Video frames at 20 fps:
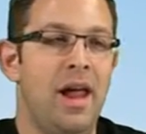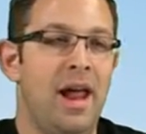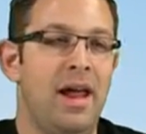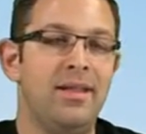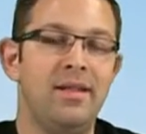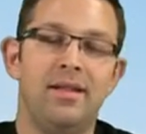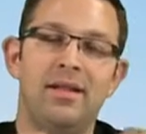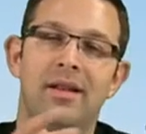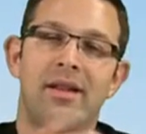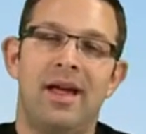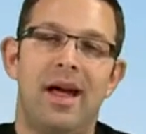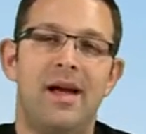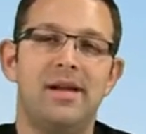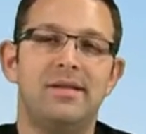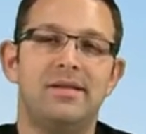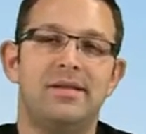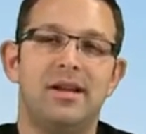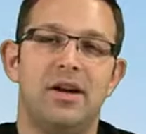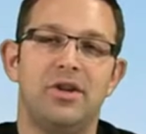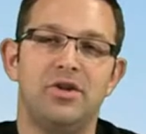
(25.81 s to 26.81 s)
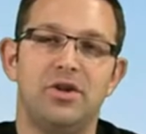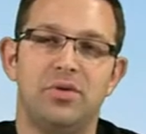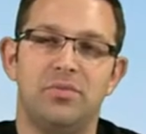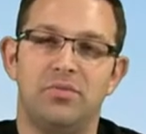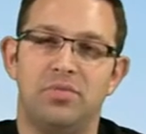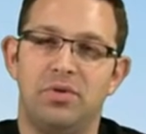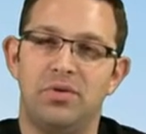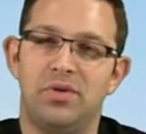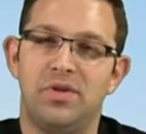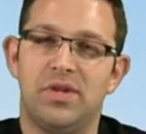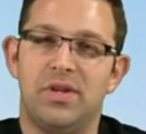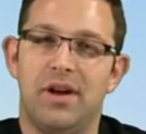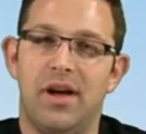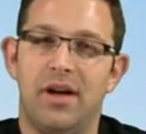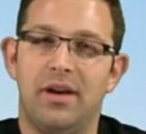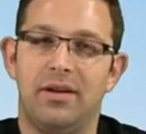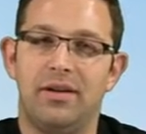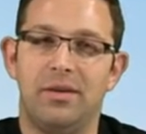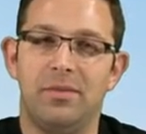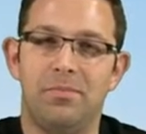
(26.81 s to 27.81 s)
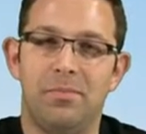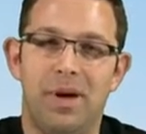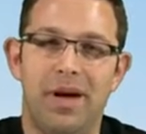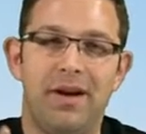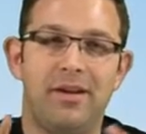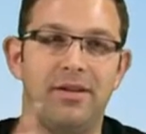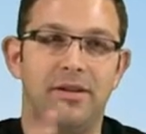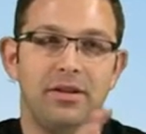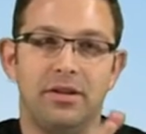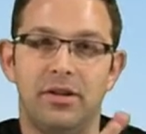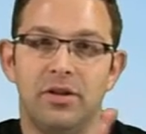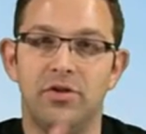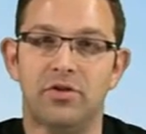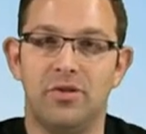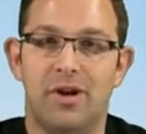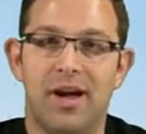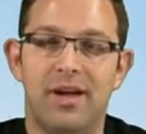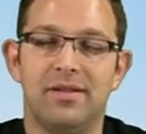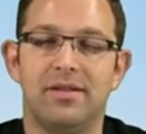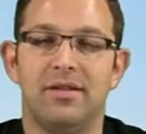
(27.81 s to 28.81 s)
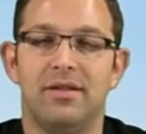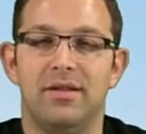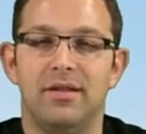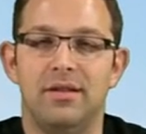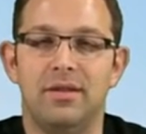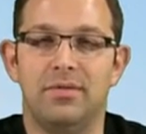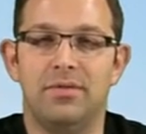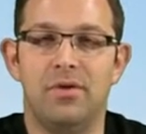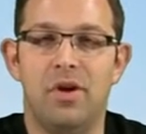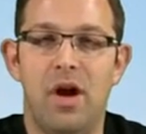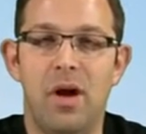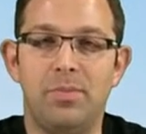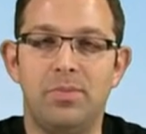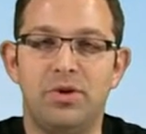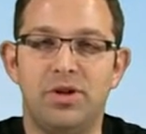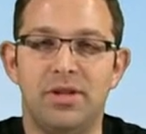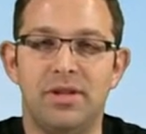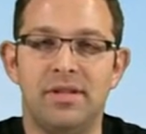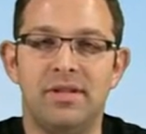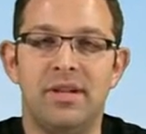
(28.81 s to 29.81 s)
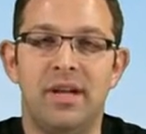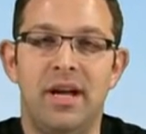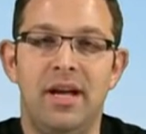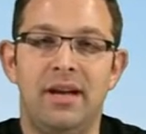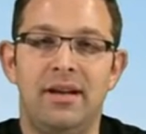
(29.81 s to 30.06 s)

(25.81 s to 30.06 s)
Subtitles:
And then the last session, Bruce and I compared and contrasted the different options